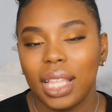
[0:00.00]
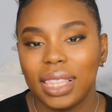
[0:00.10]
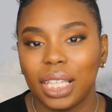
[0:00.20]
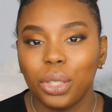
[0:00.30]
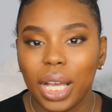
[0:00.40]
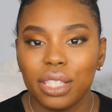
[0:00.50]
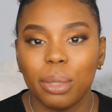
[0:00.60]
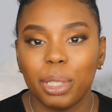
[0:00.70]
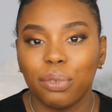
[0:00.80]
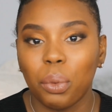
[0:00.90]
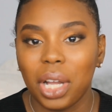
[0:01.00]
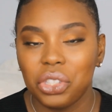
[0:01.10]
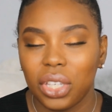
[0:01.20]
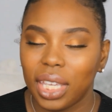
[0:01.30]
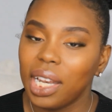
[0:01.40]
Thank you guys so much for
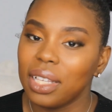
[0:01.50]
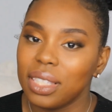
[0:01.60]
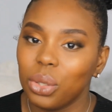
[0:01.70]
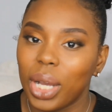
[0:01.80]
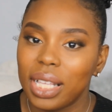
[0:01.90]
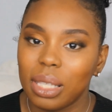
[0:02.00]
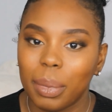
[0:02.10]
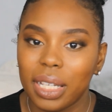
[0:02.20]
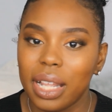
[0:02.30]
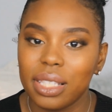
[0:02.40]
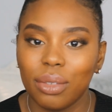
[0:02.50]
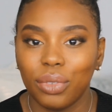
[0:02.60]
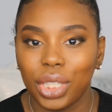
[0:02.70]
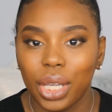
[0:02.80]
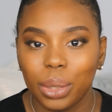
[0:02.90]
watching, and I'll see you guys in my next
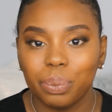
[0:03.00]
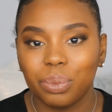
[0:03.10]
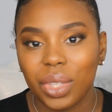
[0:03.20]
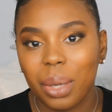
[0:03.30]
video.